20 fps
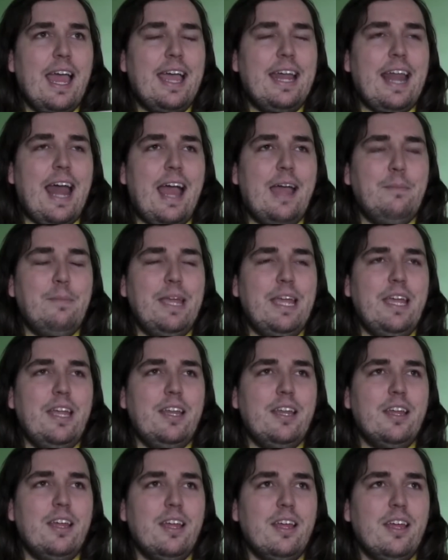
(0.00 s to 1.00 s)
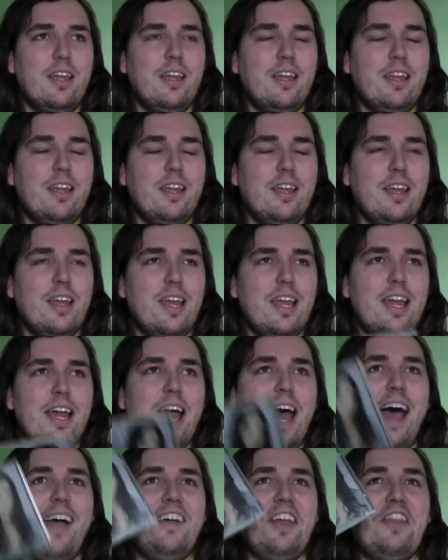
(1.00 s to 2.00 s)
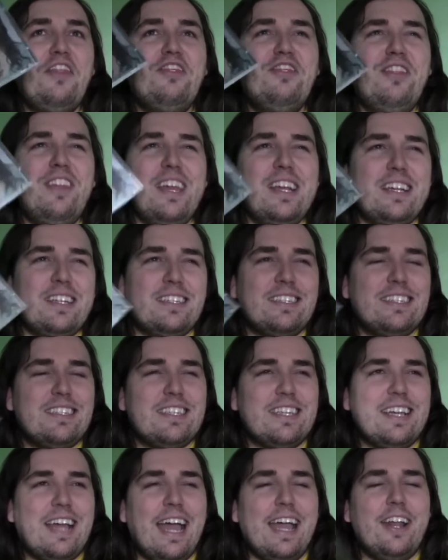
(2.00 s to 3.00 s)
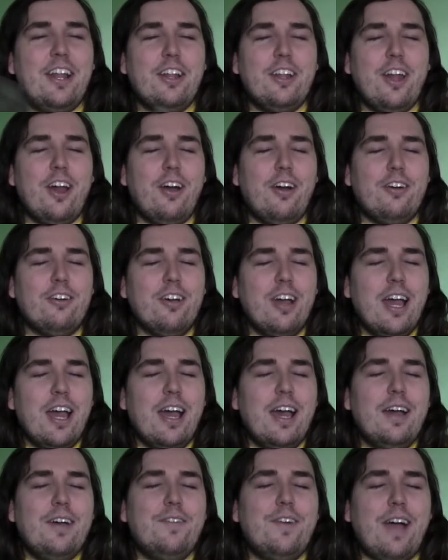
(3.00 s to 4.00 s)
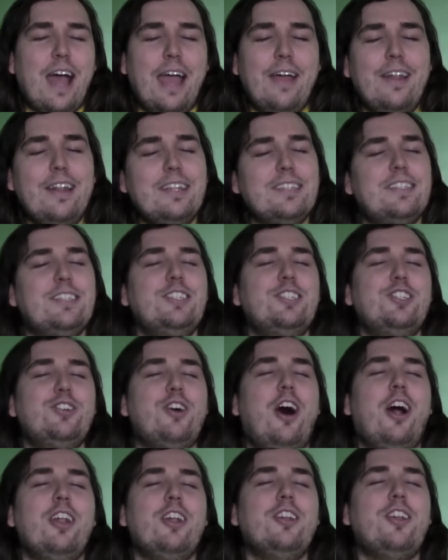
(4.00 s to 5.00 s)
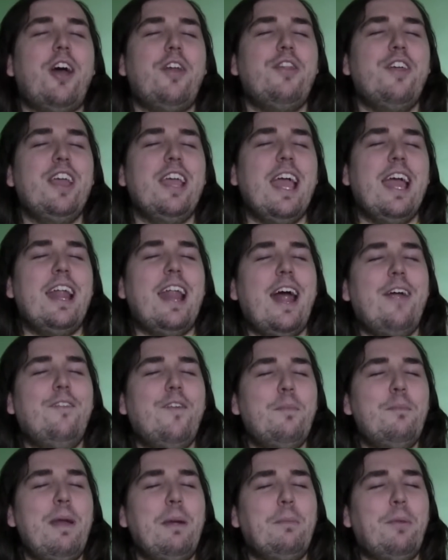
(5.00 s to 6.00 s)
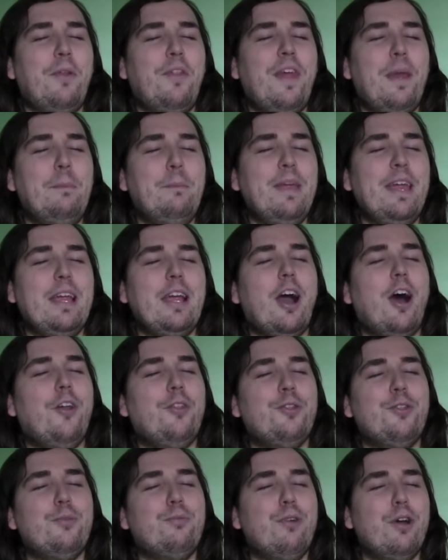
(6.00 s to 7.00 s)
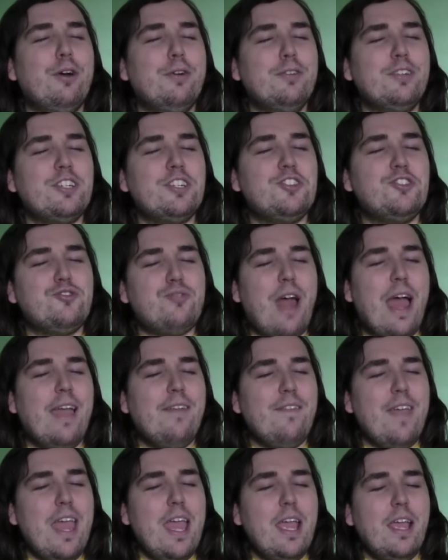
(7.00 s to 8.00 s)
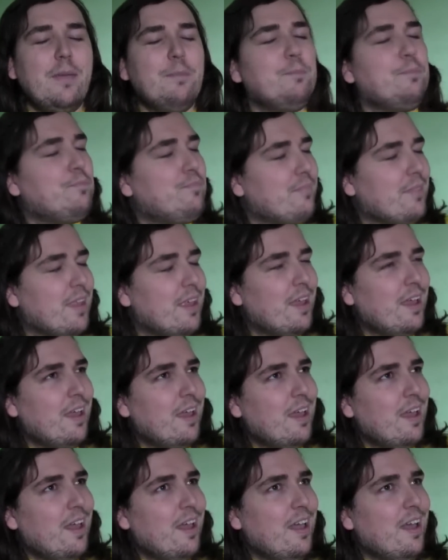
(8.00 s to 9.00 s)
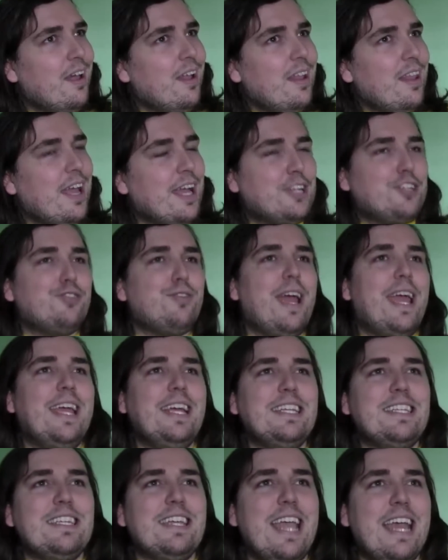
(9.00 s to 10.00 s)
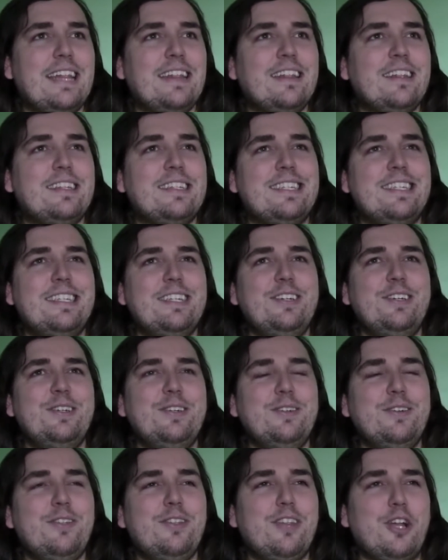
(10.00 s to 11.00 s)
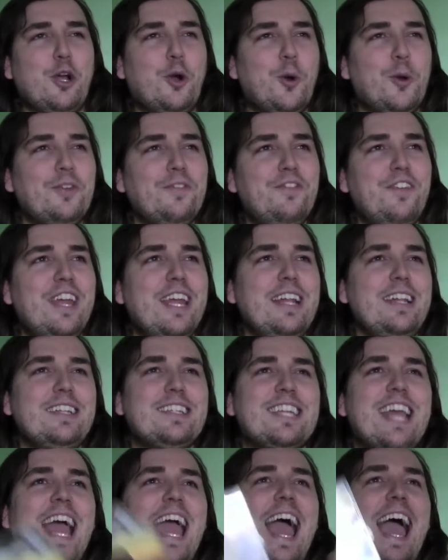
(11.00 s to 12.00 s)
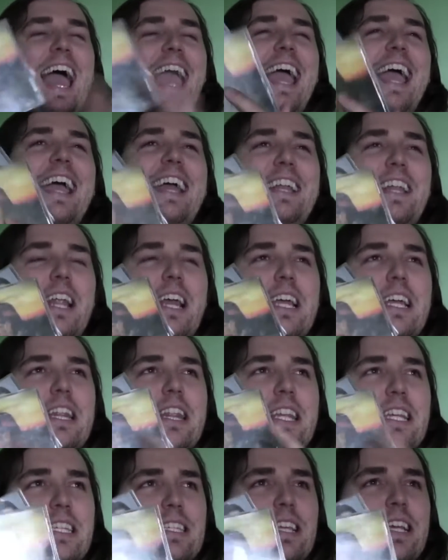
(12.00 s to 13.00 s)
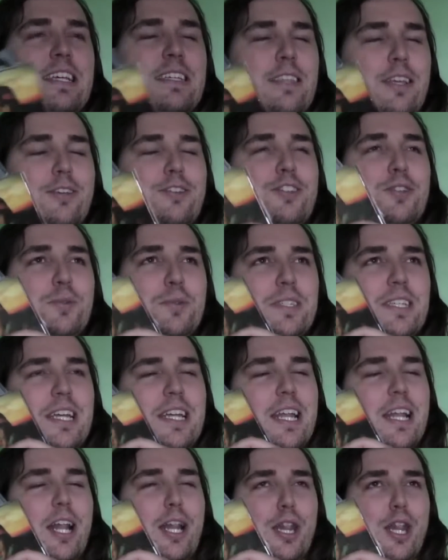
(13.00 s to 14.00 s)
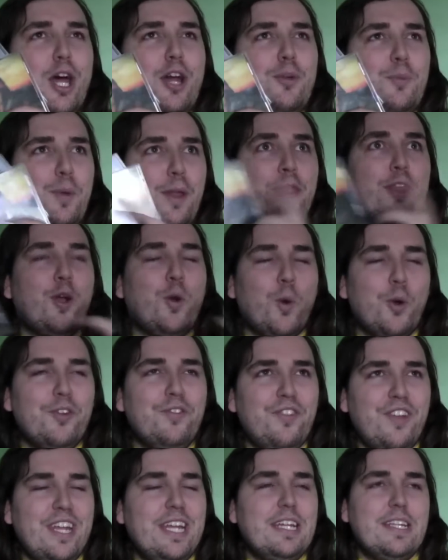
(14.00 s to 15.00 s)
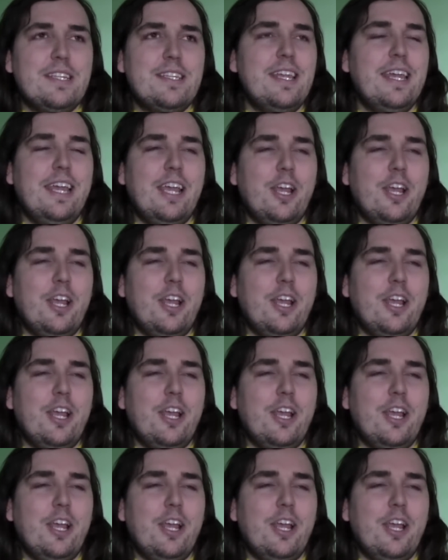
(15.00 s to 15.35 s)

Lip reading: And I mean, this, I don't know. I listened to All or Nothing, and I remember them being on the road driving, like, trying to get to the cornfield, and like, this is associated a lot with the cornfield